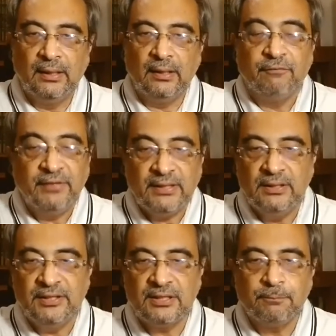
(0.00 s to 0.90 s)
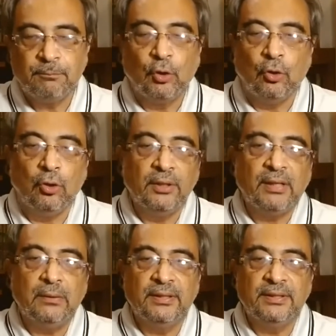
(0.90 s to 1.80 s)
uh, witness all
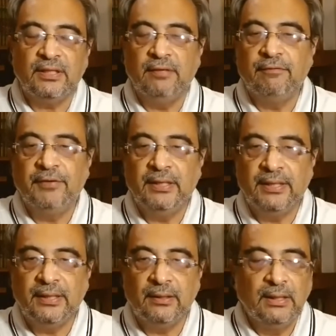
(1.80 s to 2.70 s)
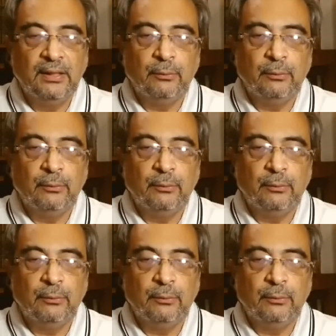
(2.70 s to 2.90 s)
around us every day.